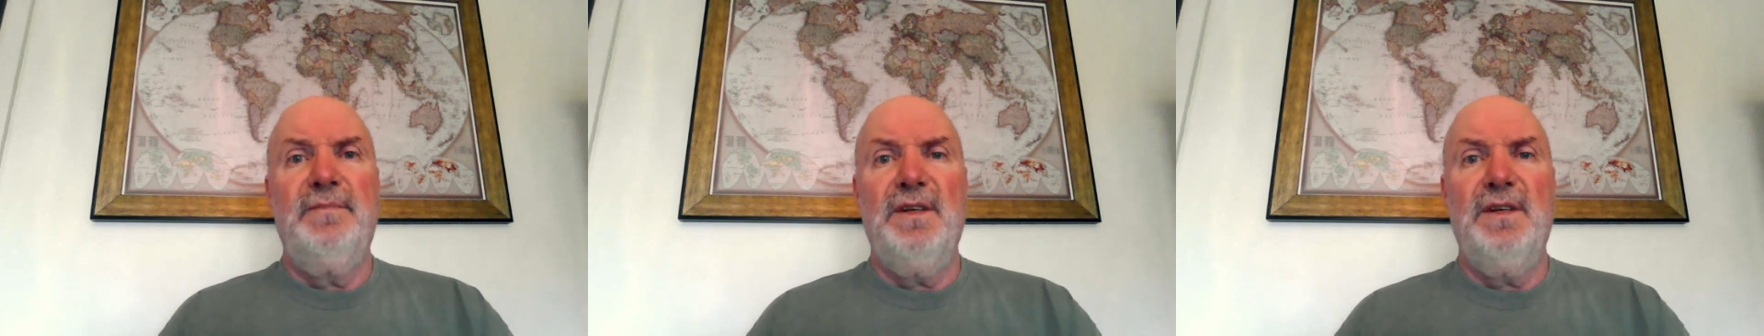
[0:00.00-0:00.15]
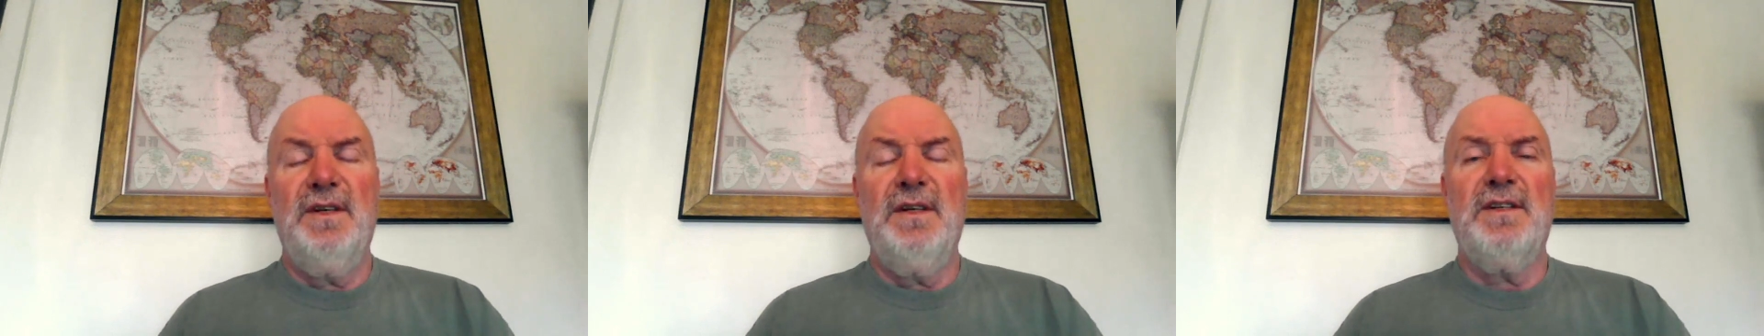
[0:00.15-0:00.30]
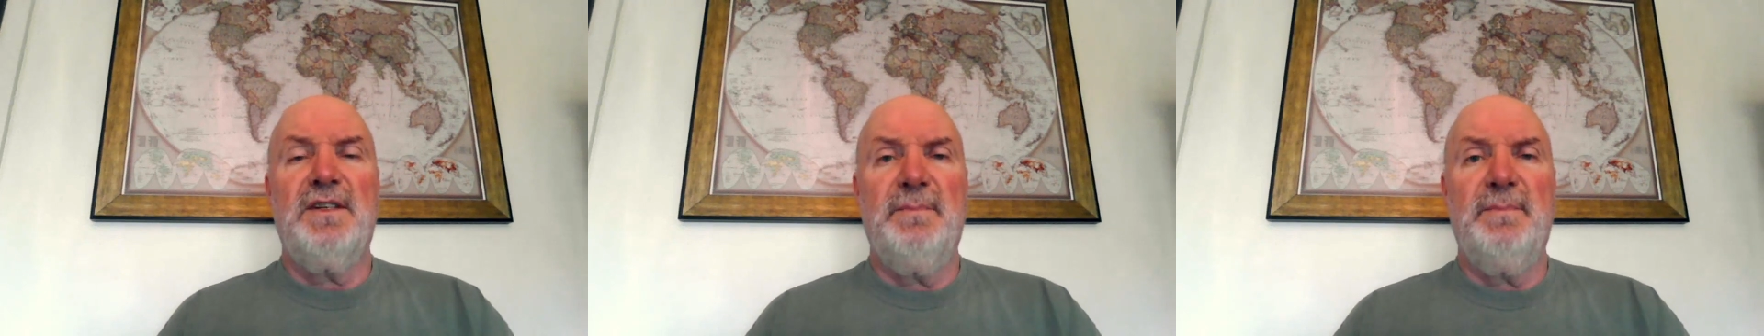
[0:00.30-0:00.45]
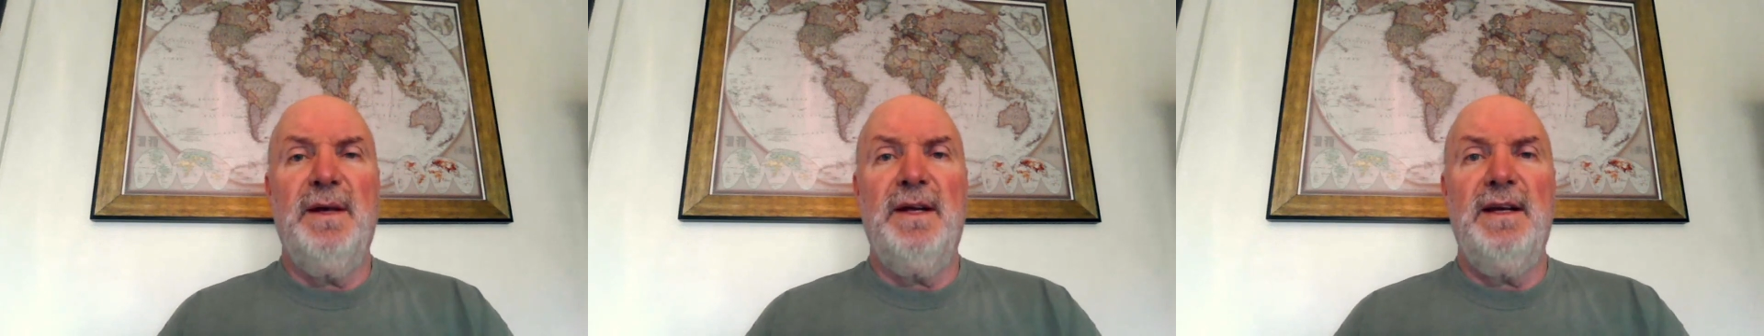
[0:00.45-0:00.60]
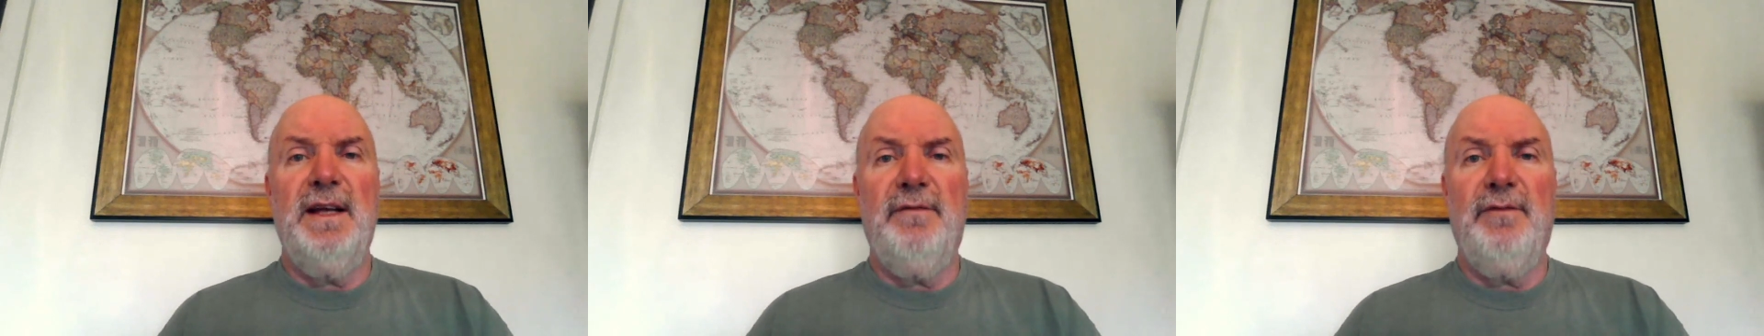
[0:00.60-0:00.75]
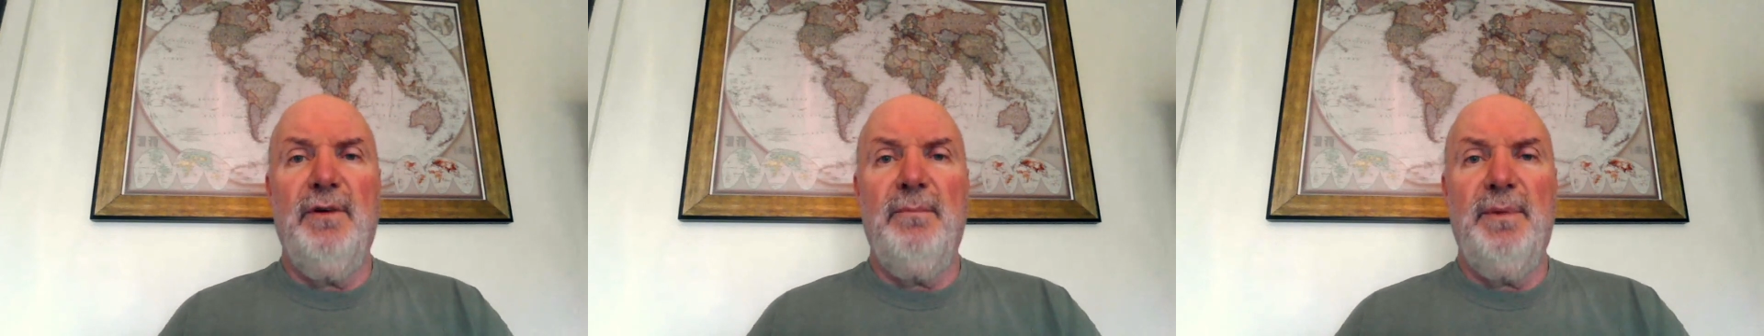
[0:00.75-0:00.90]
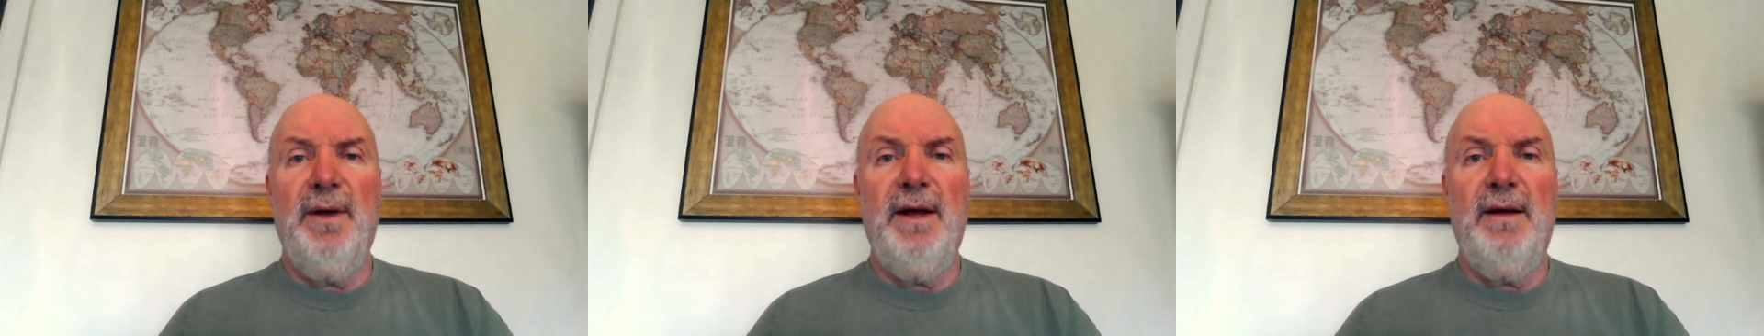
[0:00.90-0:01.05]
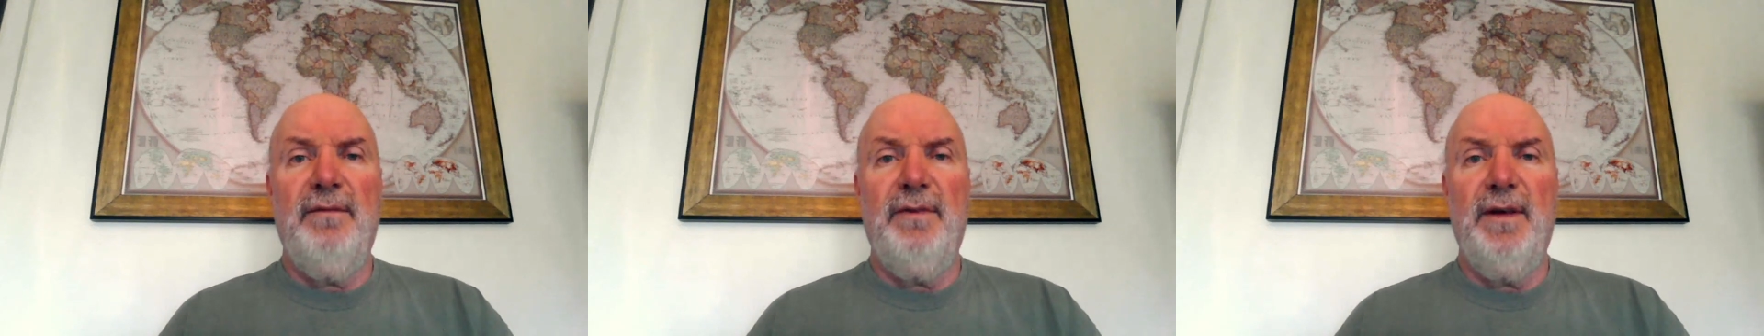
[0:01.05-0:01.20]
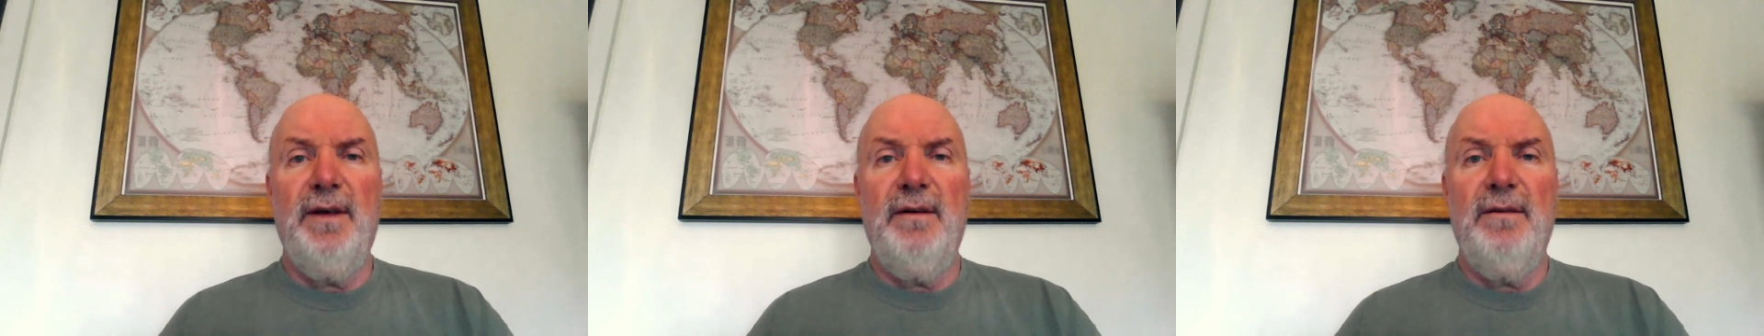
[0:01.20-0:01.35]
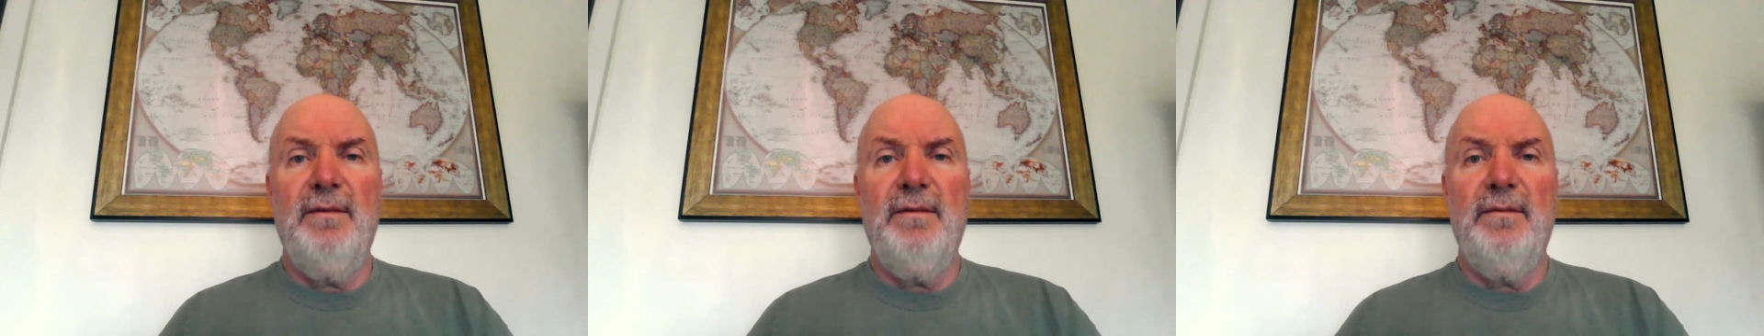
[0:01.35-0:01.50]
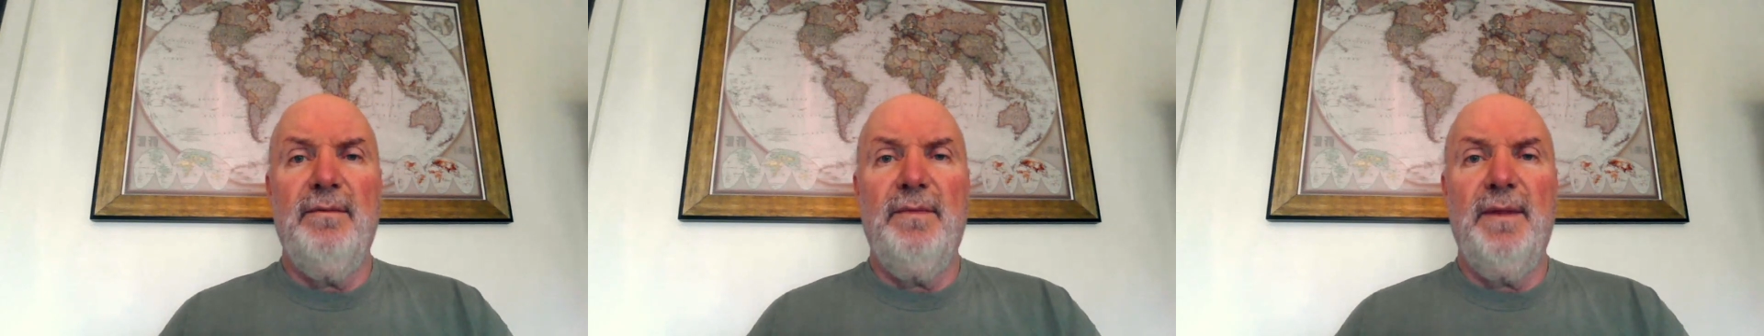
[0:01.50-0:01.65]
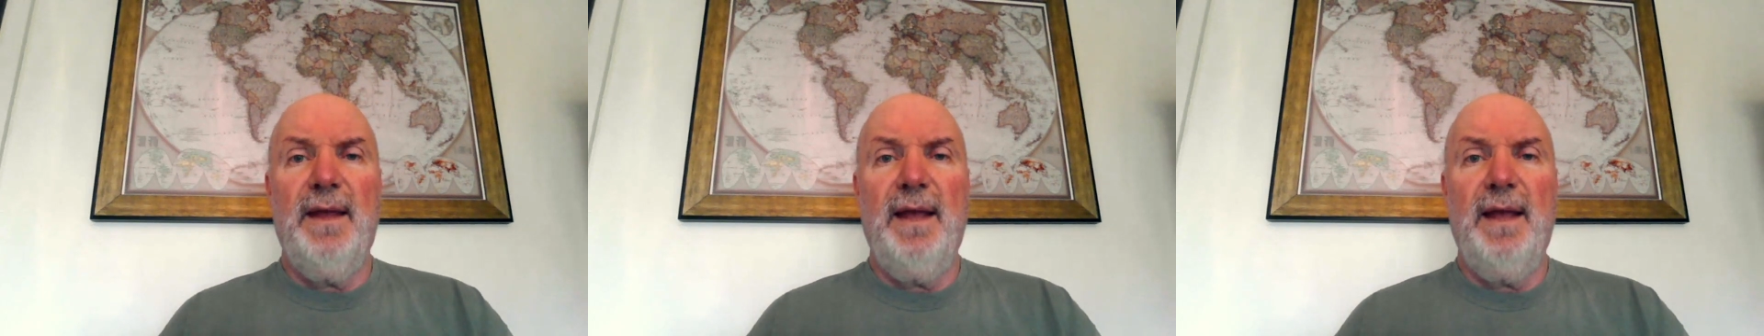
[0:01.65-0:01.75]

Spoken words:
You're going to spend every bit of it,